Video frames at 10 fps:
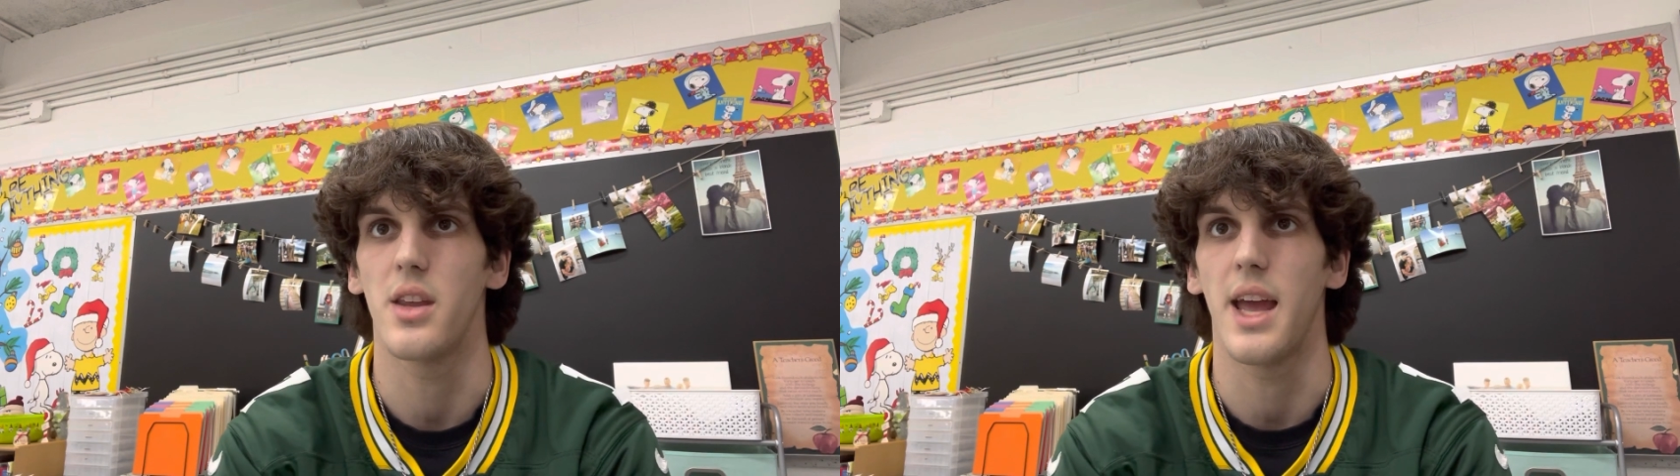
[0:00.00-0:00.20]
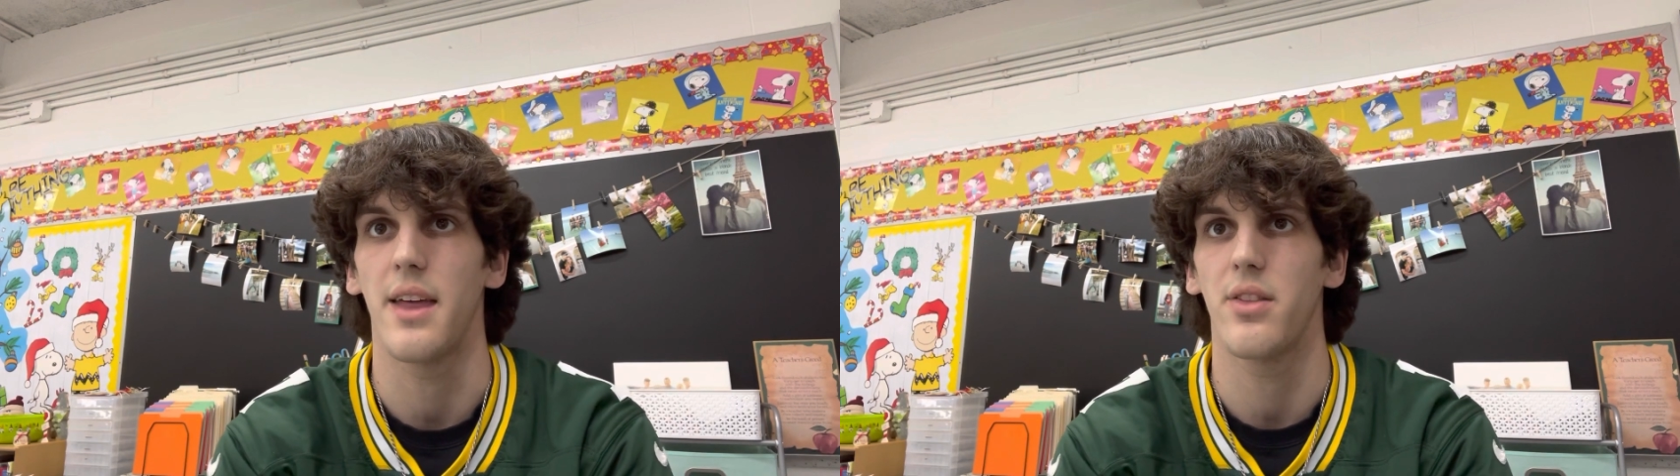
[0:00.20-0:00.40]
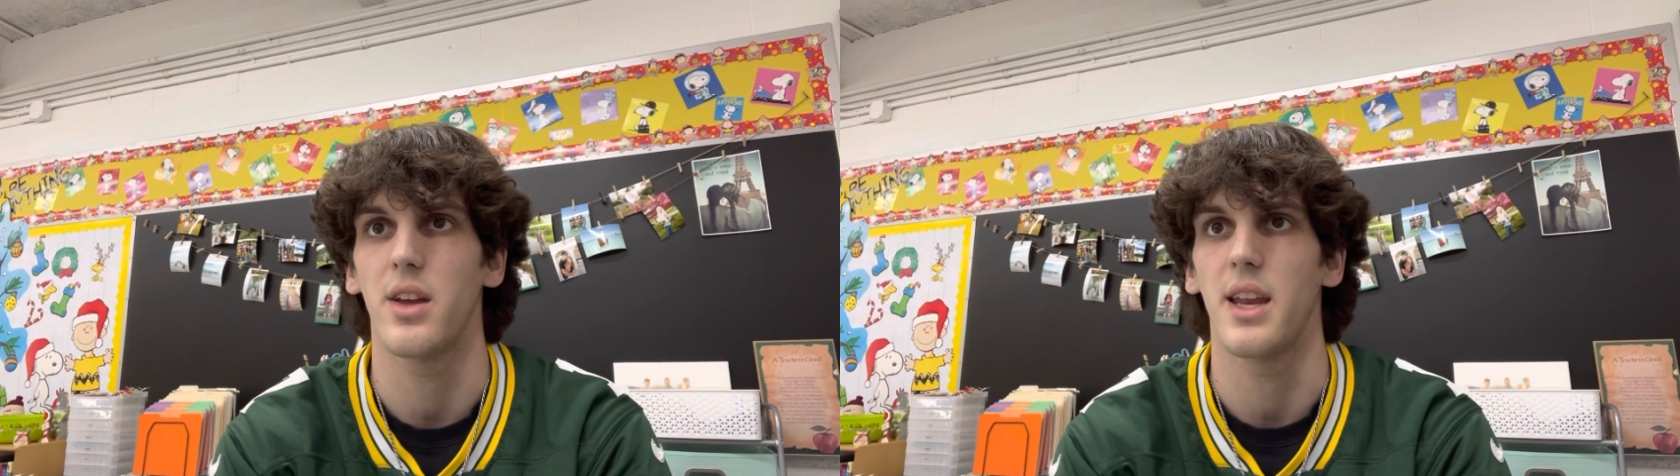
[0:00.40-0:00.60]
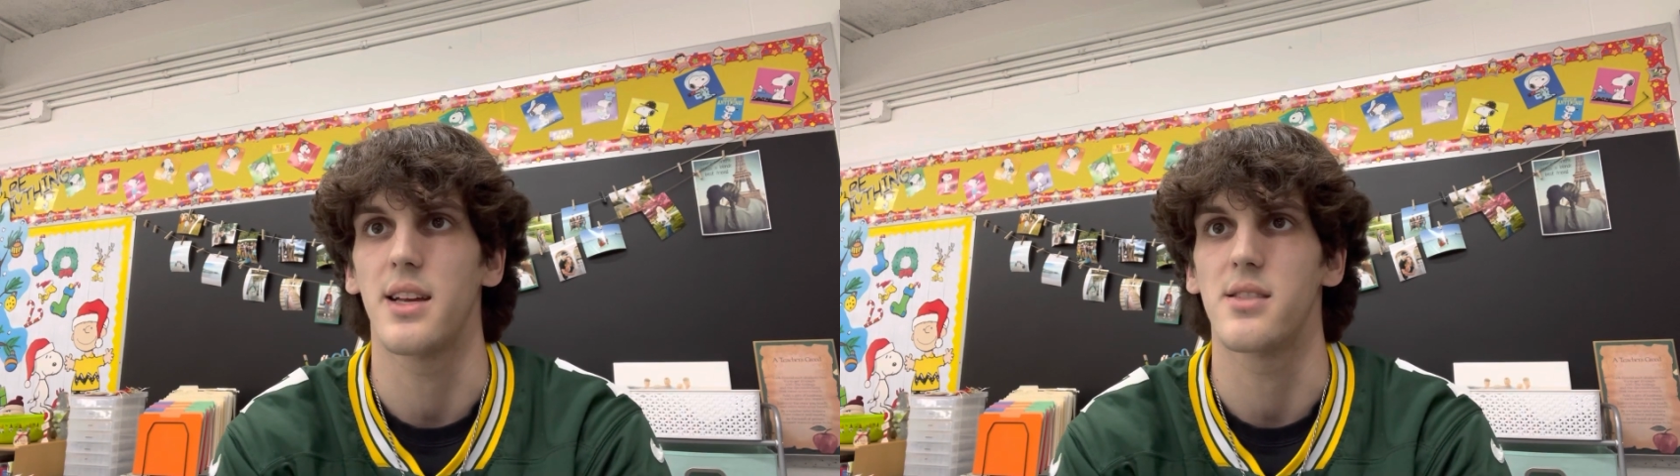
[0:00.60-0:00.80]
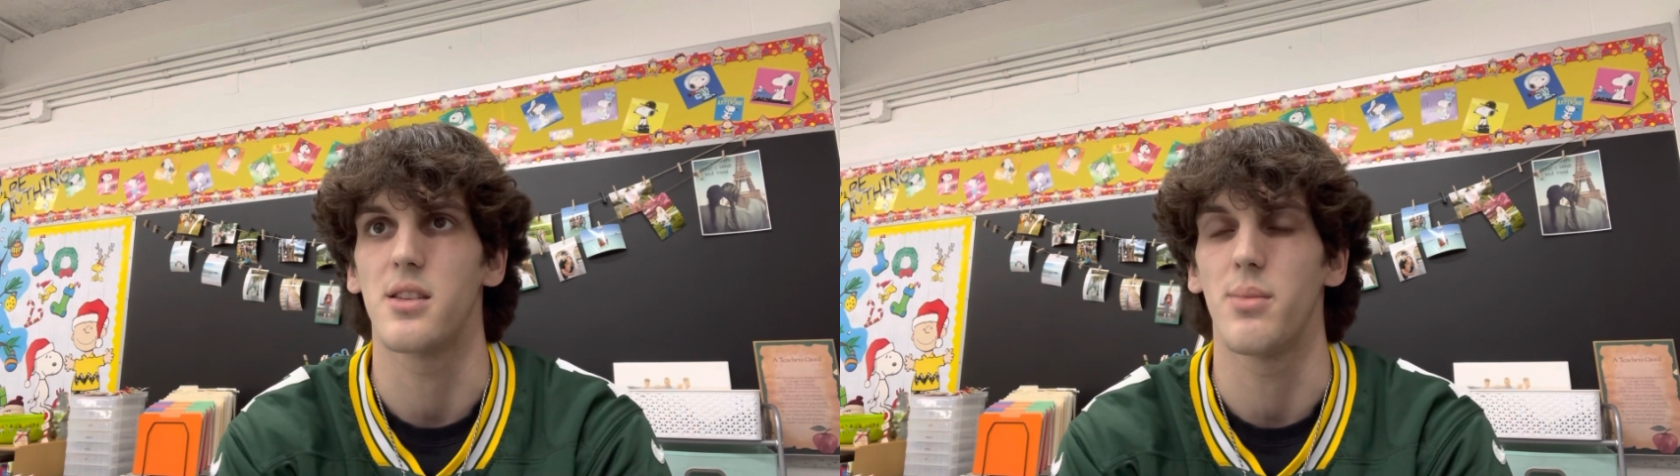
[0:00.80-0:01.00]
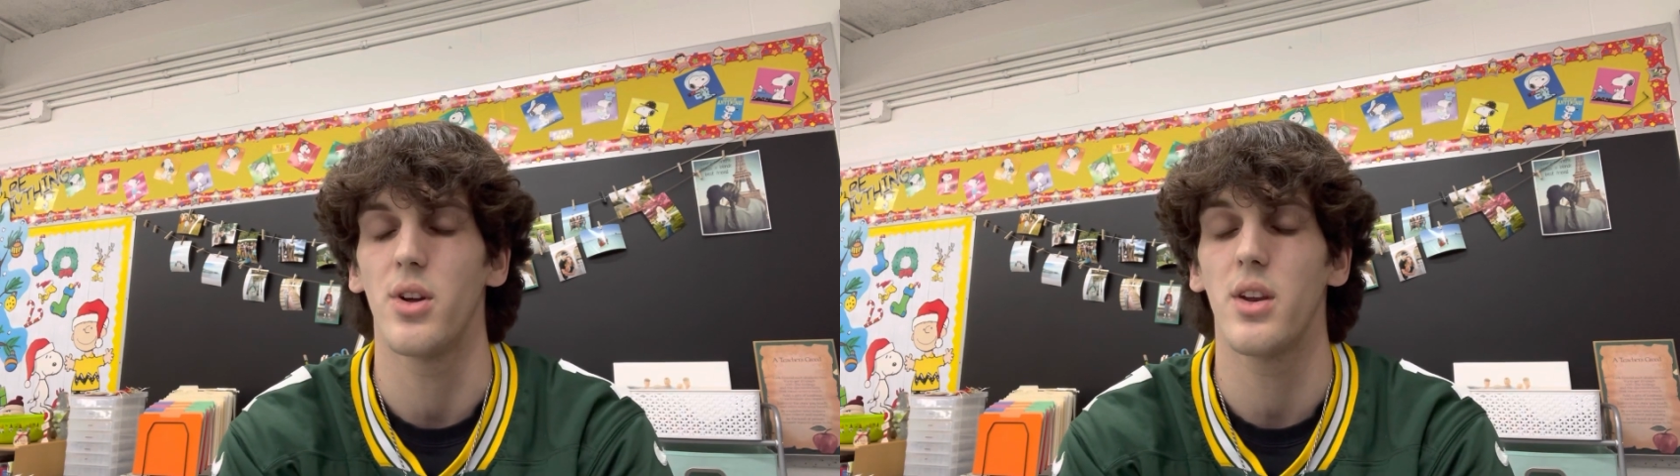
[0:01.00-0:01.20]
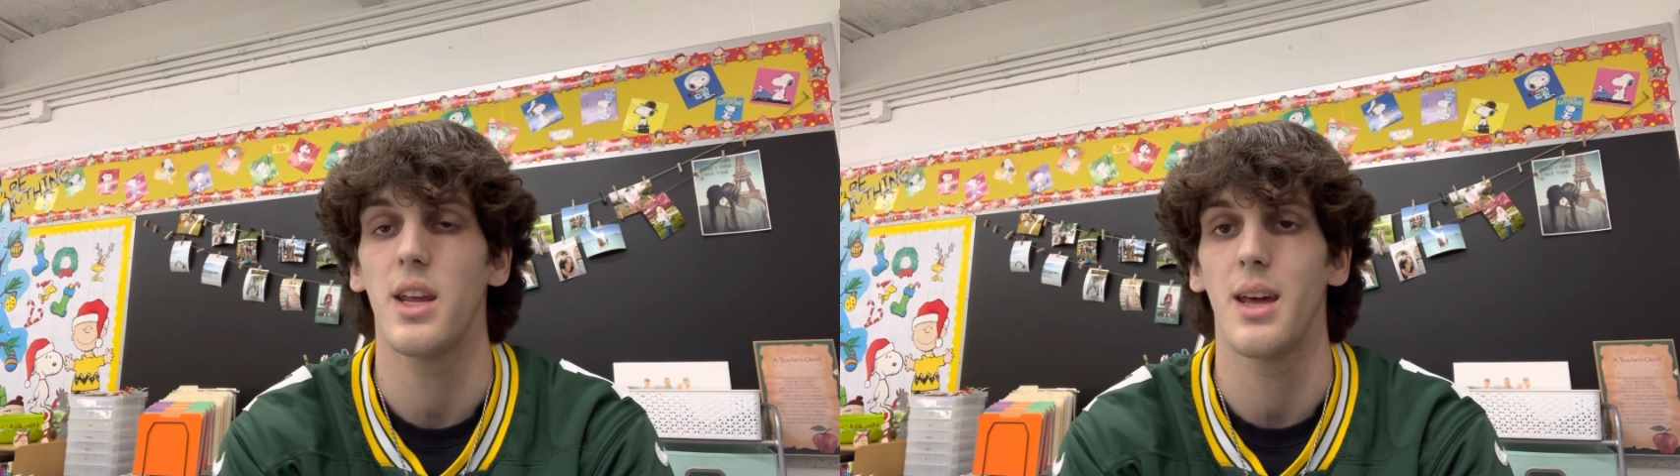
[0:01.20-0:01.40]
the athlete has stability